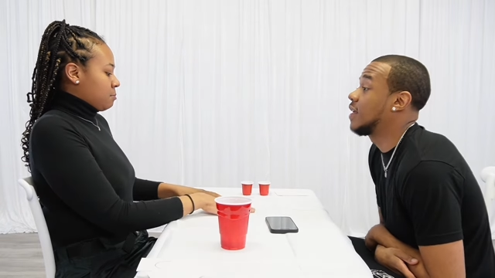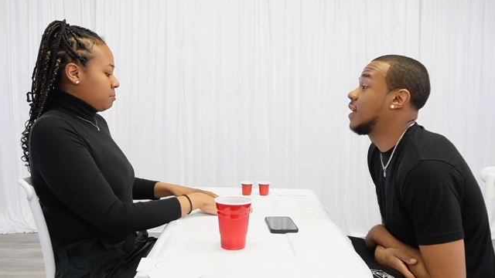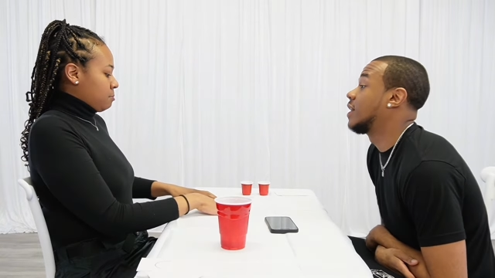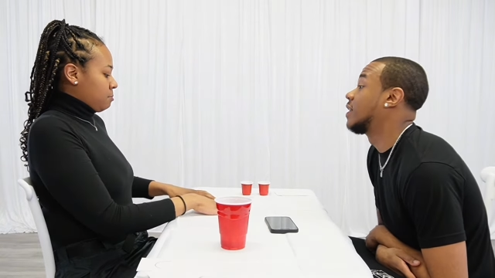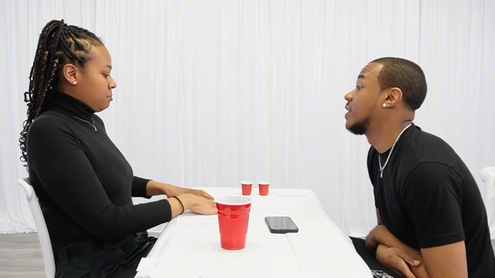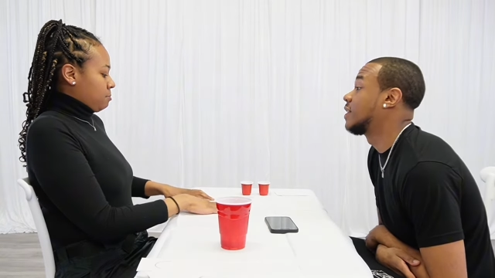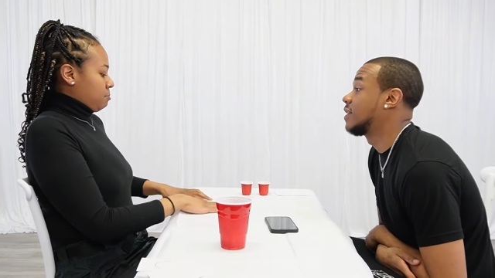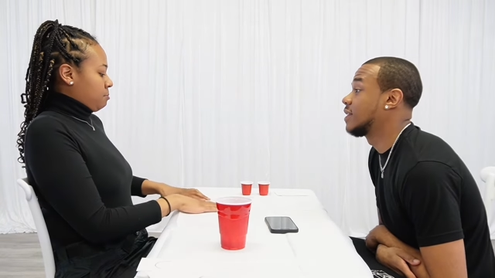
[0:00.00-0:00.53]

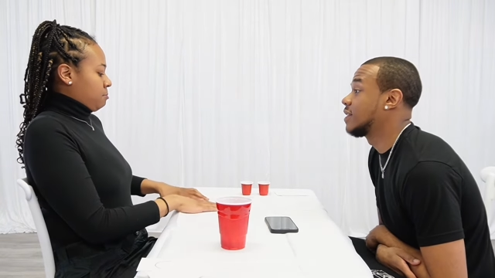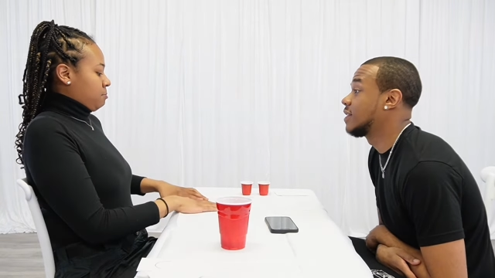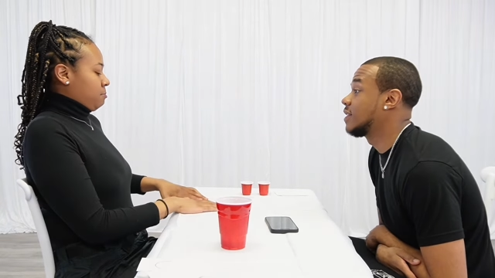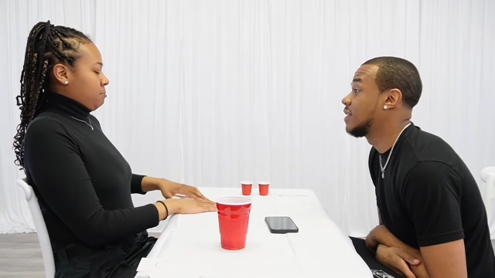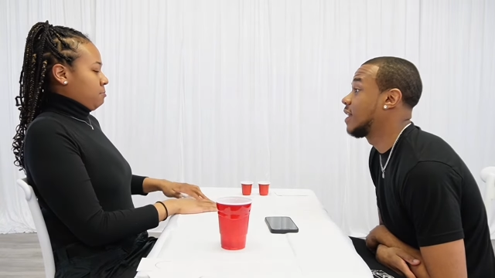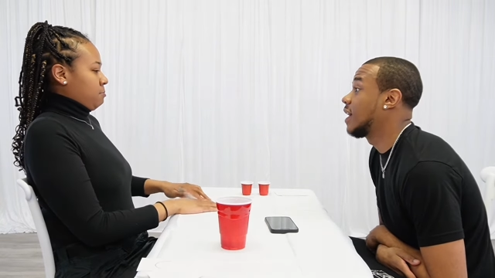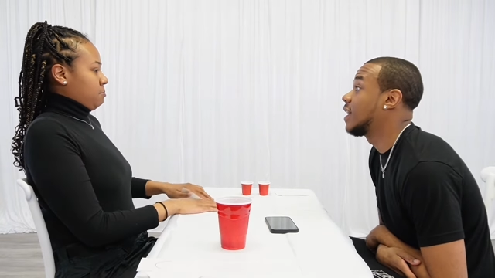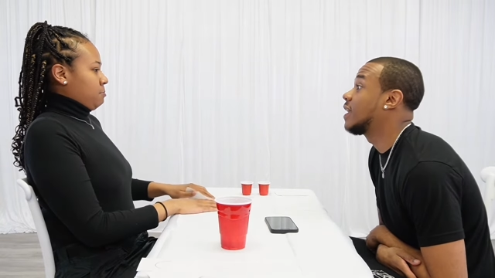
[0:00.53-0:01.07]
Speaker 1: Yeah.
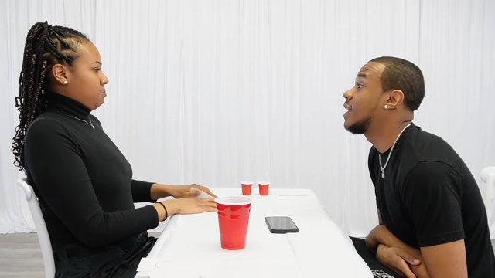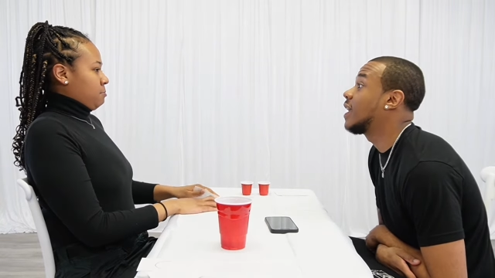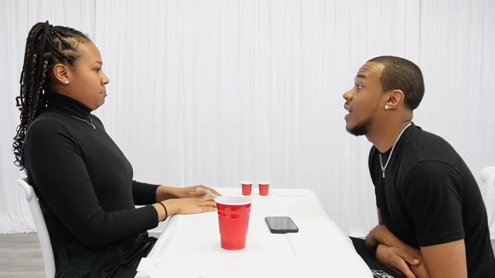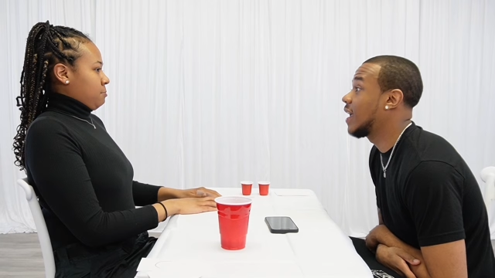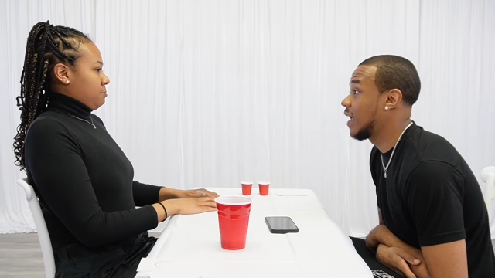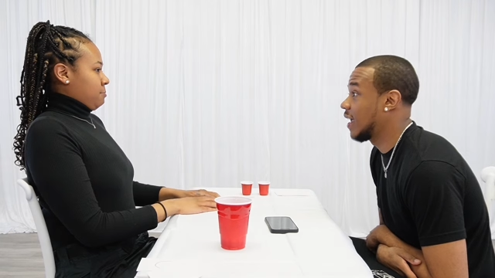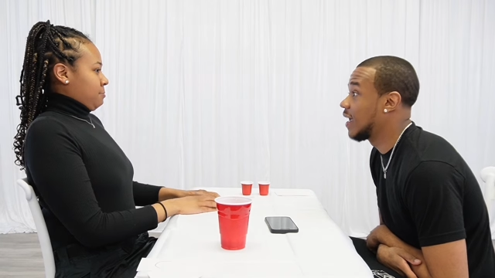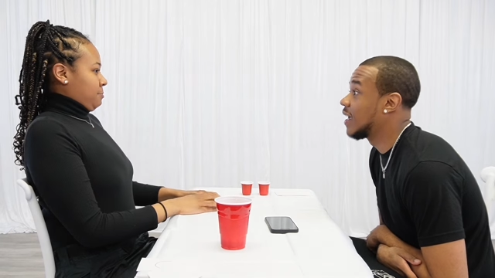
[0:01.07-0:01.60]

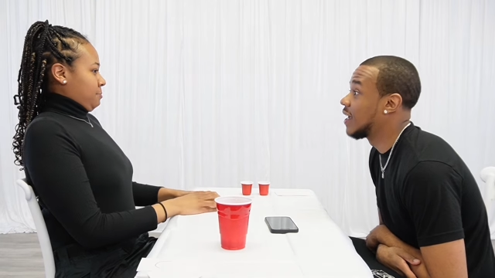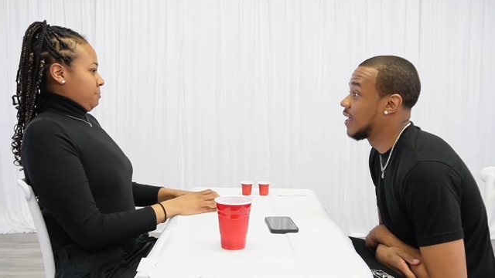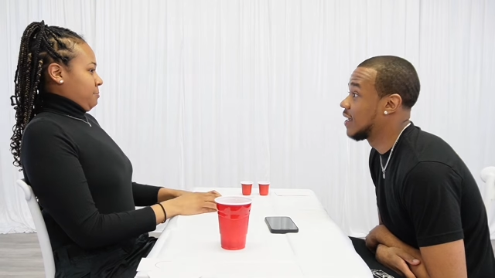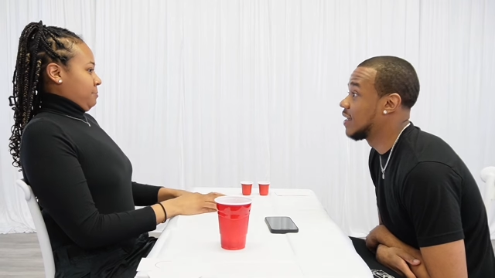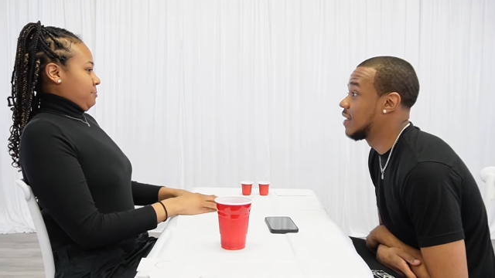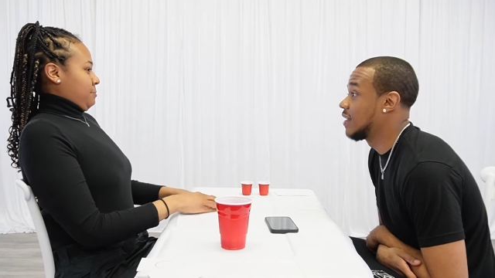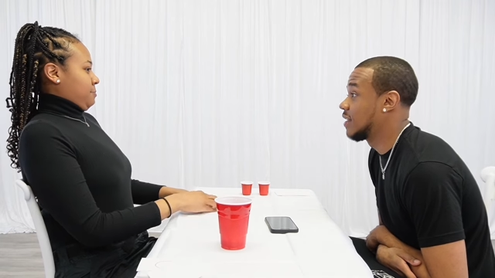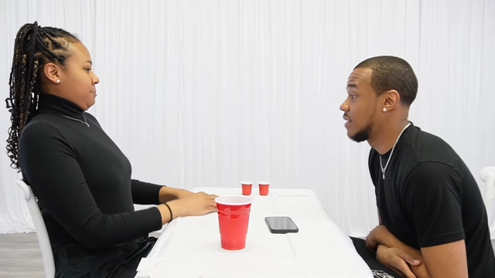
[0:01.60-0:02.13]
Yeah.
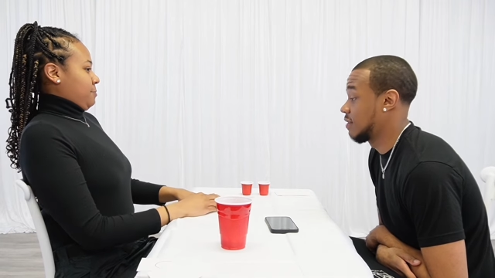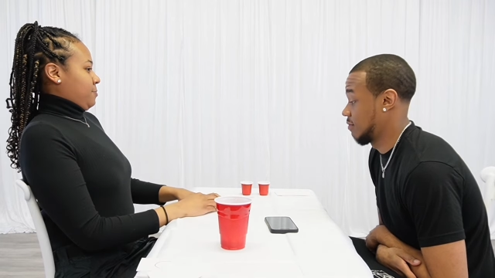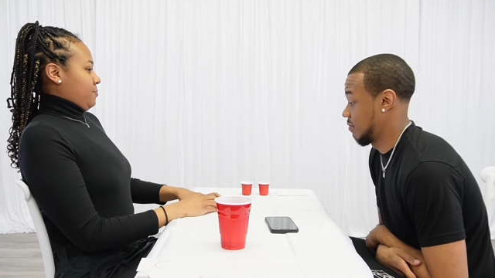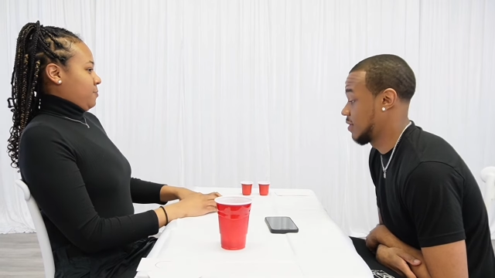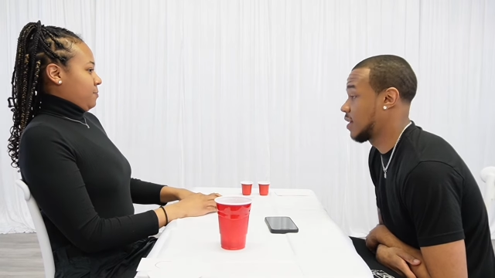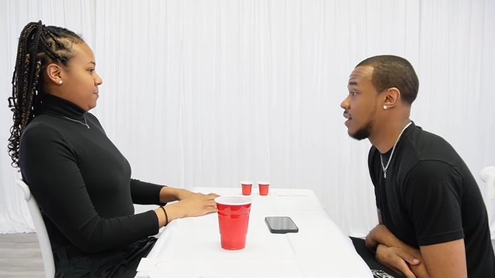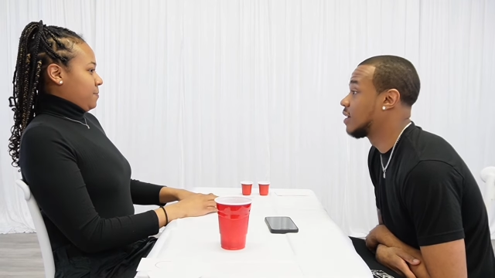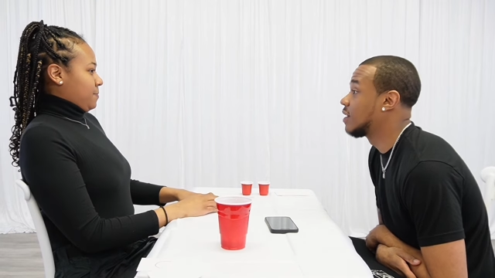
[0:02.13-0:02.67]

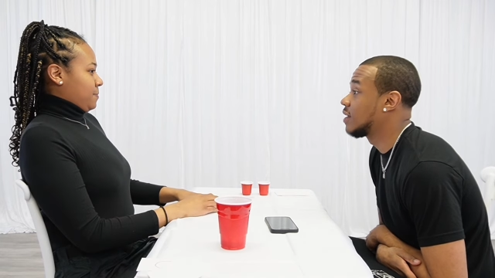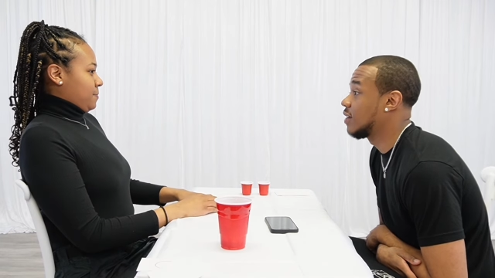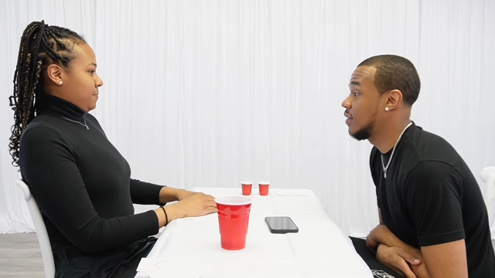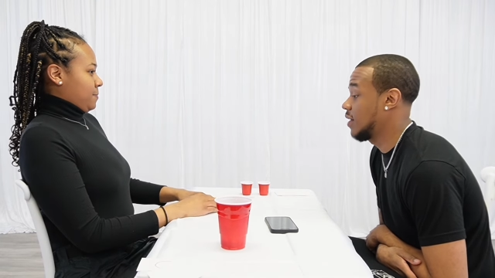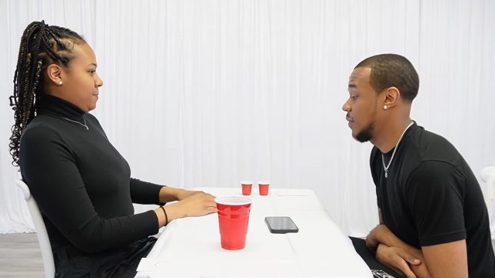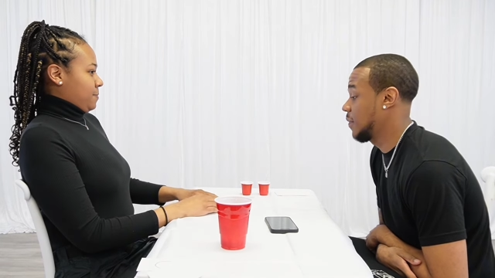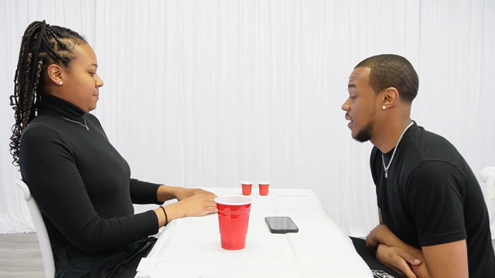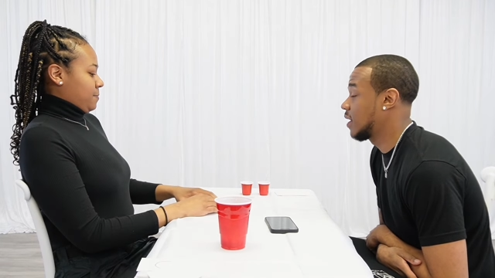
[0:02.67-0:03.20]

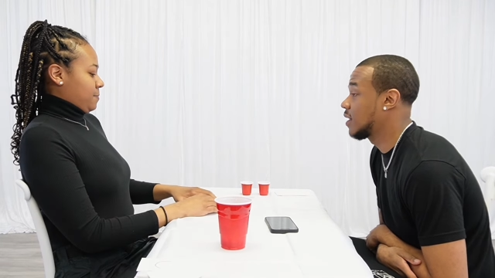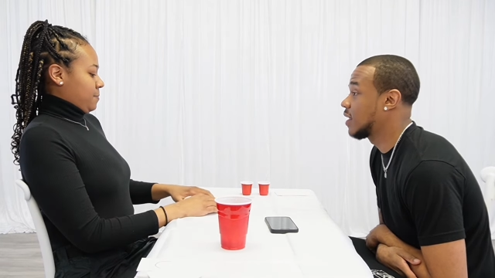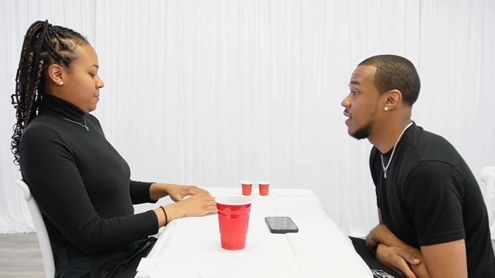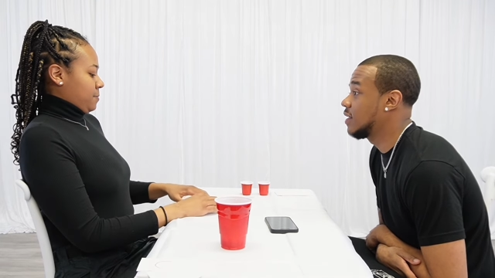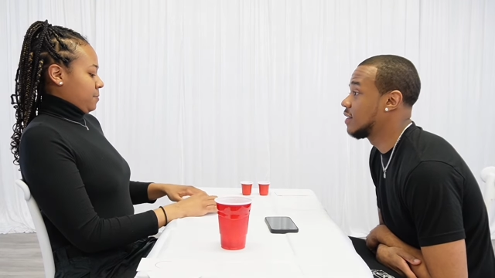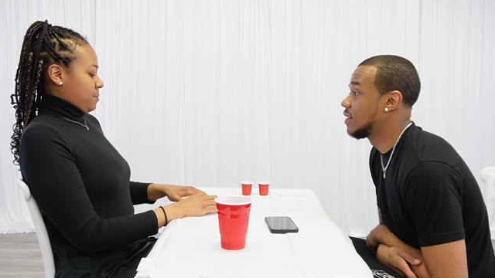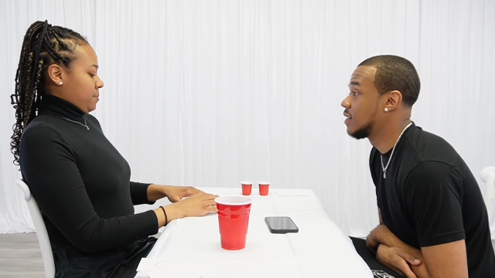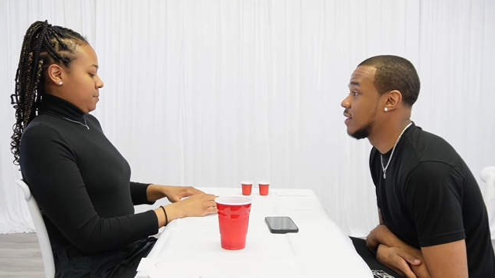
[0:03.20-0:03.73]
Don't leave me like
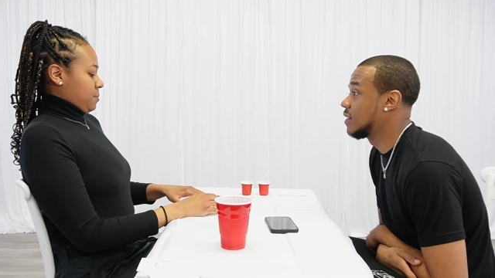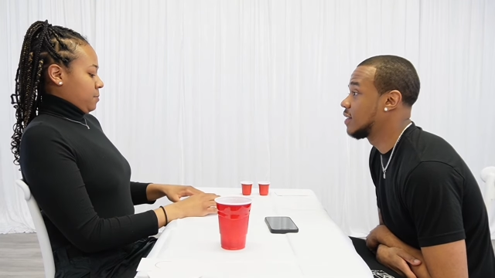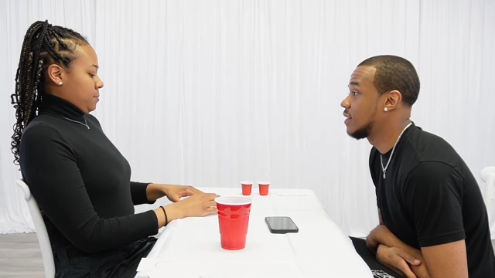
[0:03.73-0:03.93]
that.